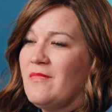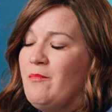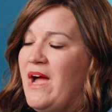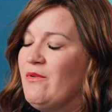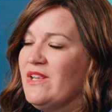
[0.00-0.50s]

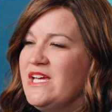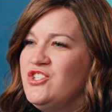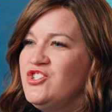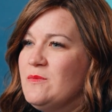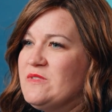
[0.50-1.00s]
My
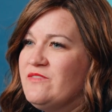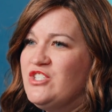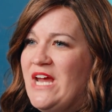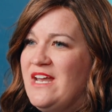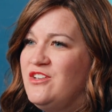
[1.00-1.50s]
relationships have
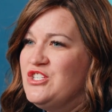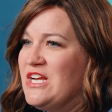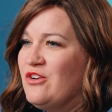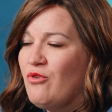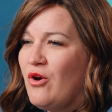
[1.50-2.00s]
changed
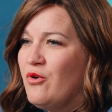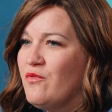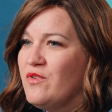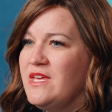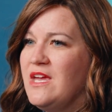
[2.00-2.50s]
and grown
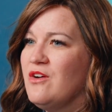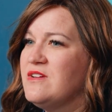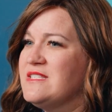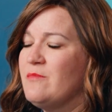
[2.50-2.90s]
over the years.